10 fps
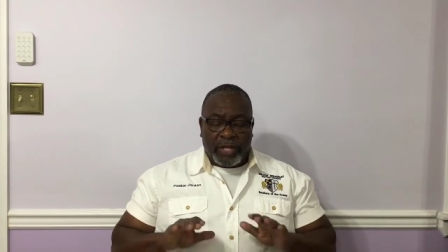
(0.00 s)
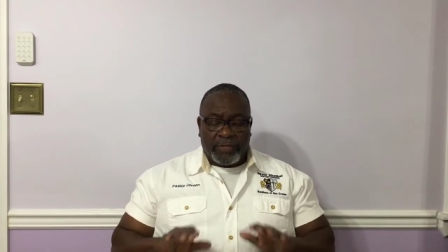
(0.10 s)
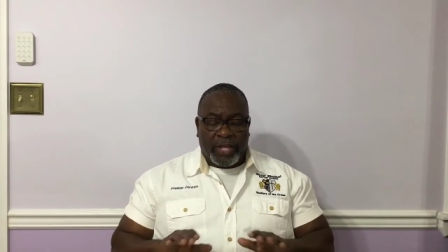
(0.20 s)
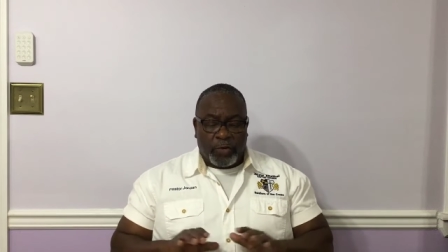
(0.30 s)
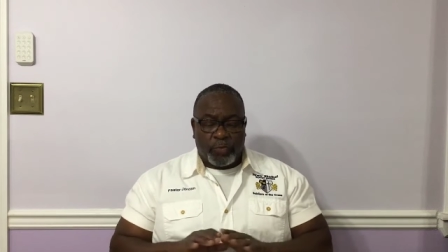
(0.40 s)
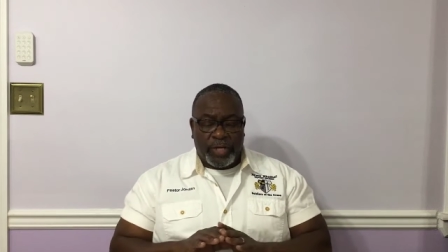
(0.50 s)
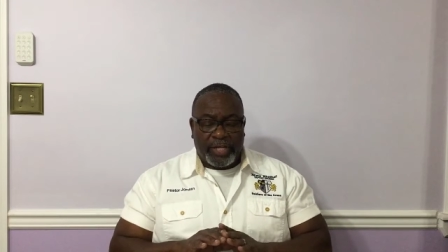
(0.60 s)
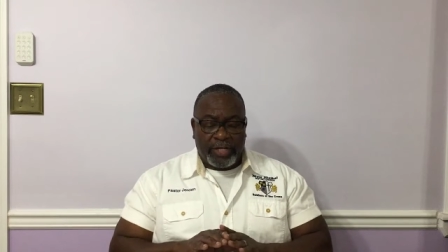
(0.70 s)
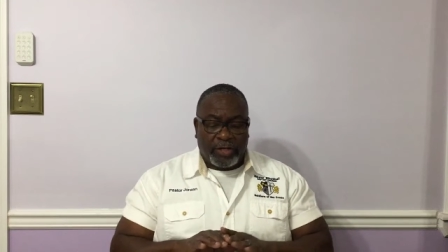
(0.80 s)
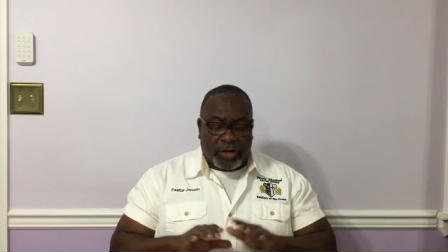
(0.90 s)
that
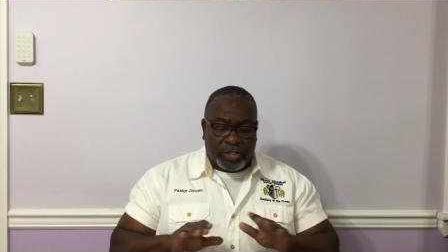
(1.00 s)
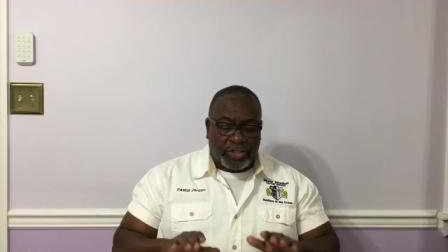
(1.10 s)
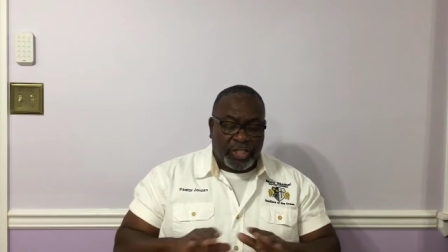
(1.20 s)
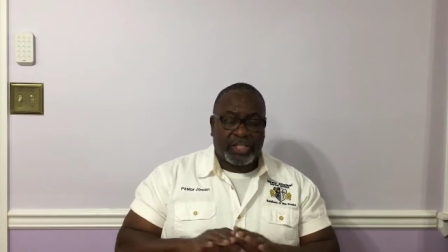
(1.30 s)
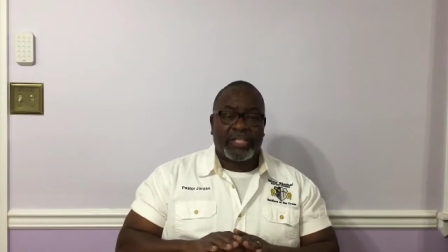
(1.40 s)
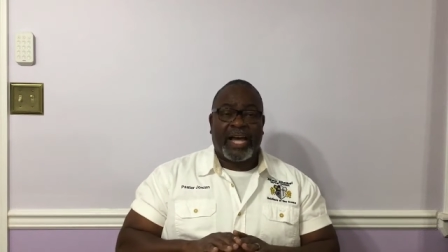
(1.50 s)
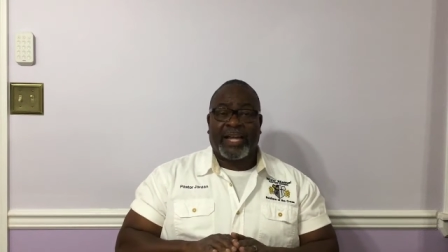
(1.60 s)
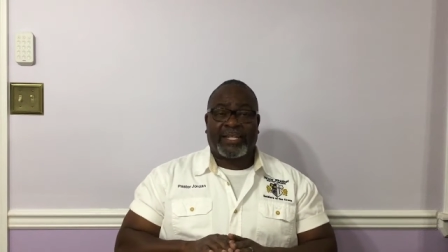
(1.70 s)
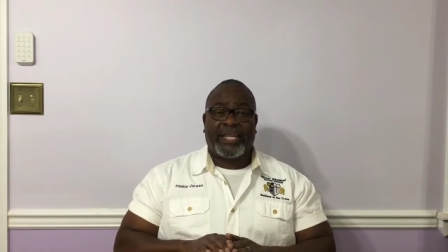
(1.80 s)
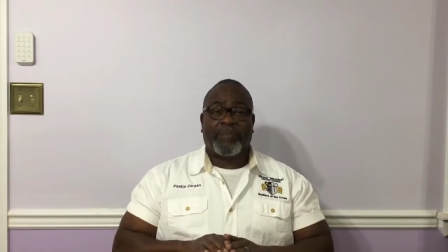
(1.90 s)
we are just
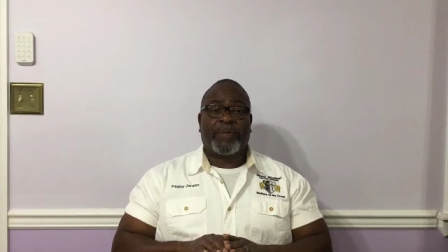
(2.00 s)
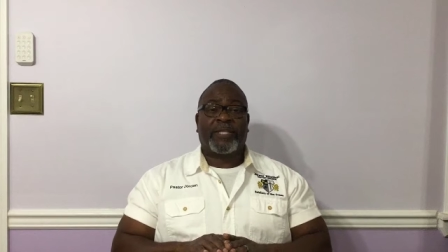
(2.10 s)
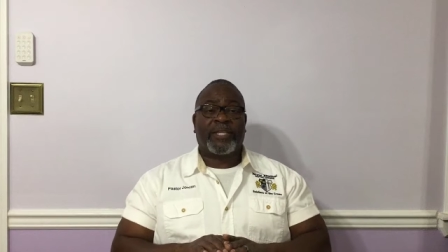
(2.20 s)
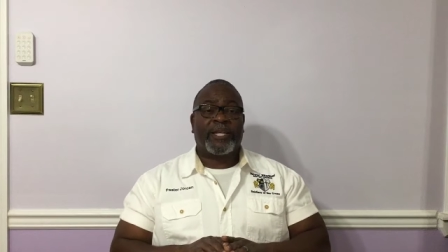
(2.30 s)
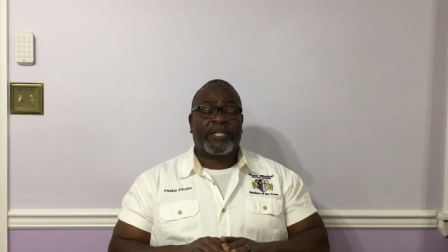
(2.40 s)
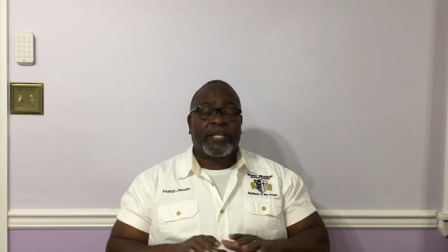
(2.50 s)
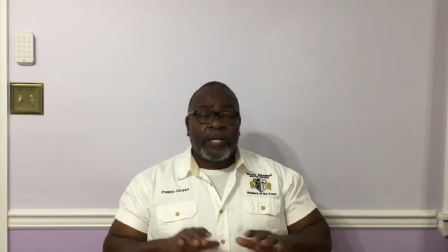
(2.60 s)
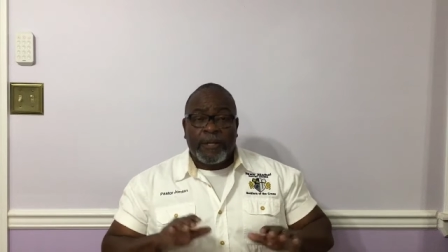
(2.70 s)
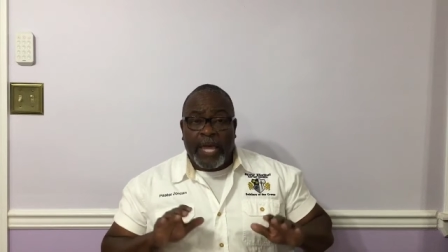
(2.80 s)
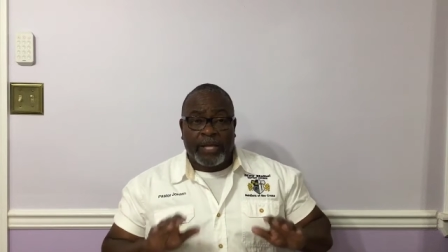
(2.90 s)
not keeping this
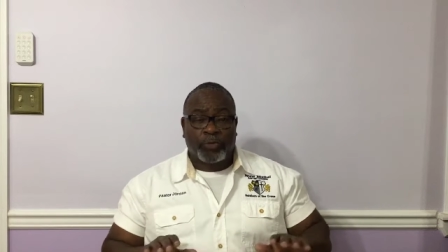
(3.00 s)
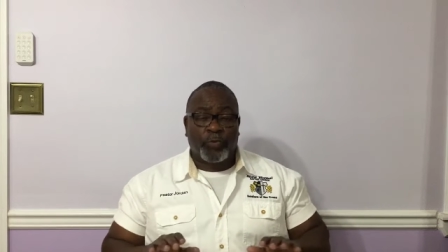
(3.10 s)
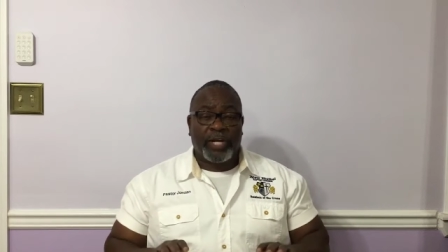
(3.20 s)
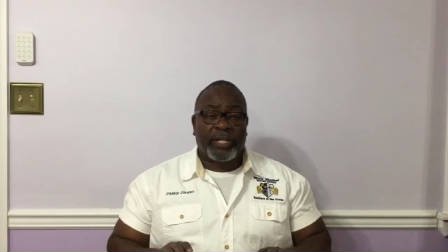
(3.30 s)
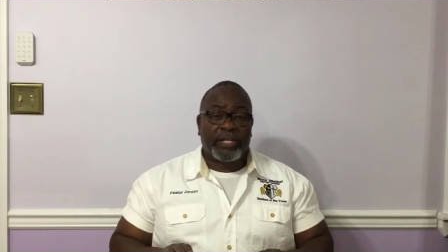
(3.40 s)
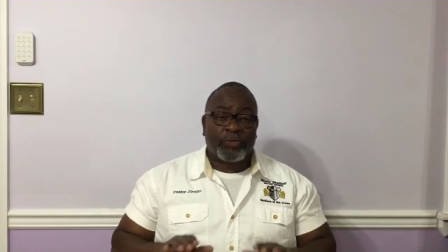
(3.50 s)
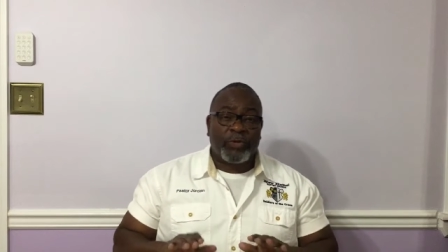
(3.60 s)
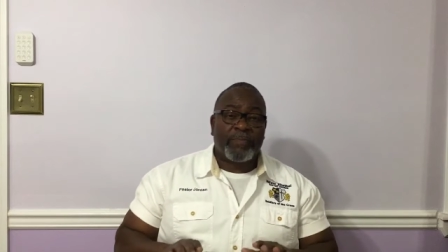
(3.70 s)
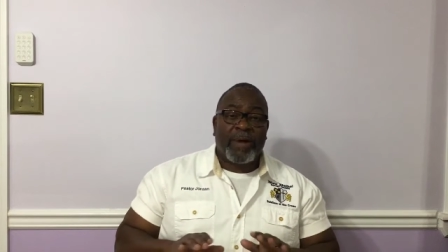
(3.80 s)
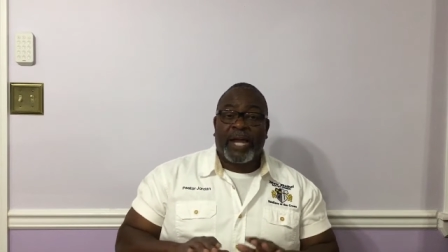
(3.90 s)
as well as
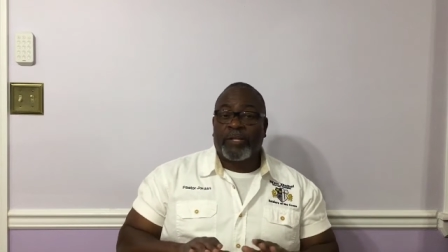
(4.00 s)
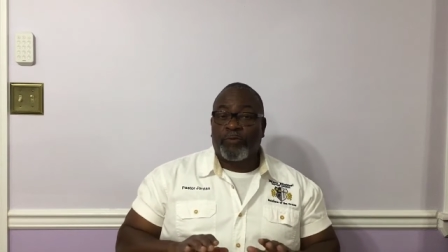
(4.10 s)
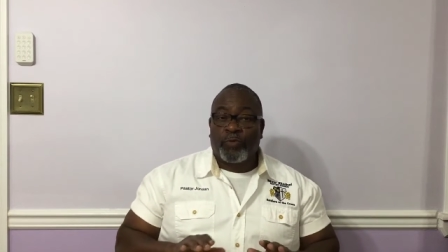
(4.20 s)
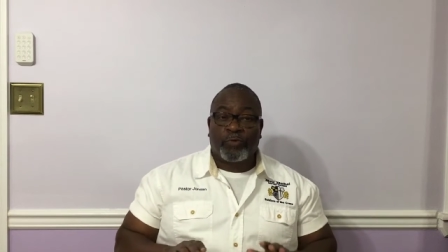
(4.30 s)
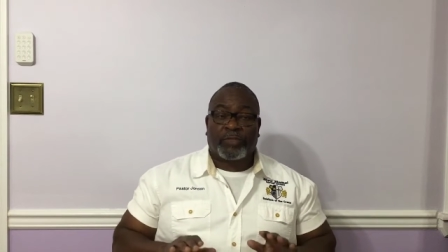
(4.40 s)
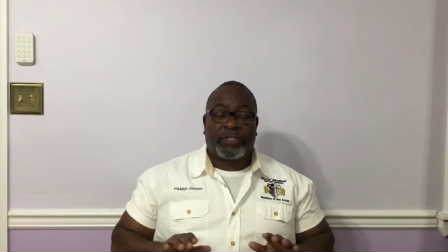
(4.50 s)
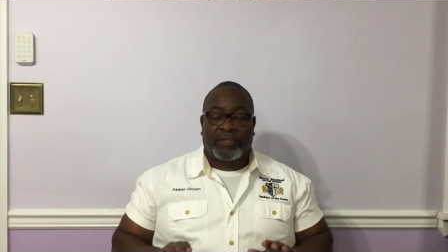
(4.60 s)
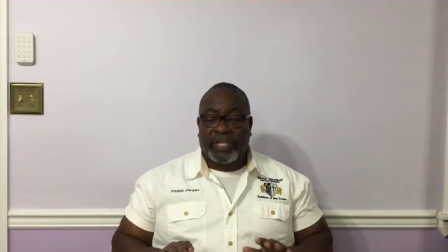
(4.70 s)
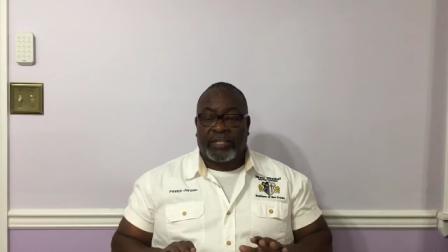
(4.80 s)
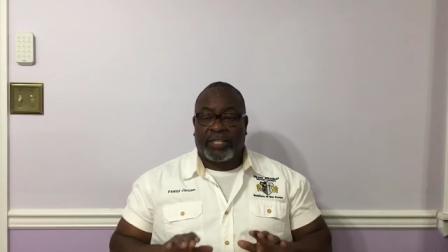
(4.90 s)
we might want to
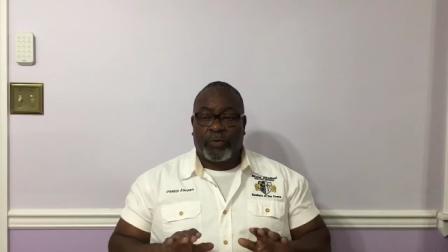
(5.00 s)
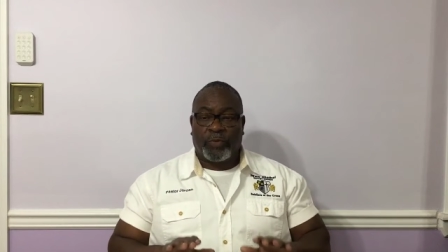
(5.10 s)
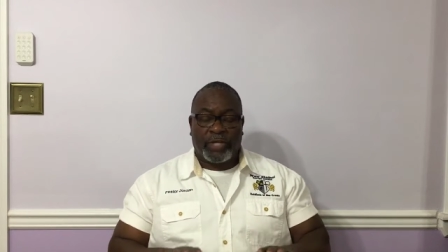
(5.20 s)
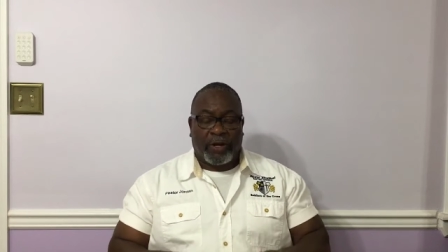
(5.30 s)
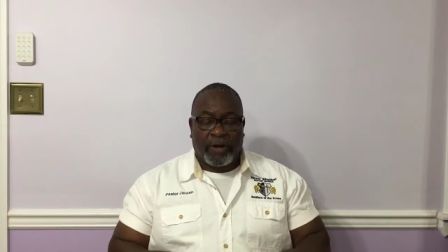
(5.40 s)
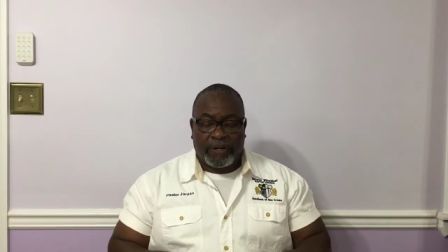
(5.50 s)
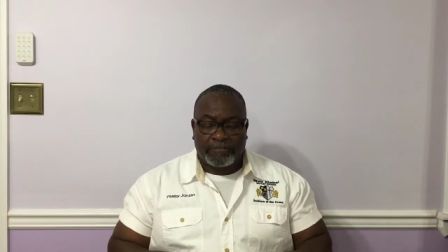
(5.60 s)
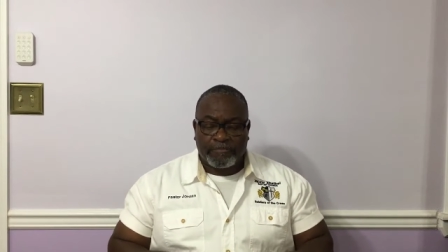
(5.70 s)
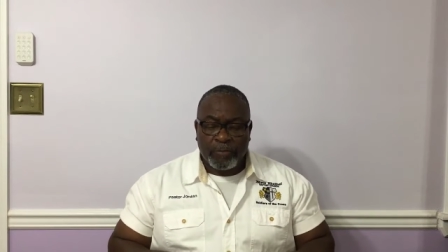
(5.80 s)
think that we are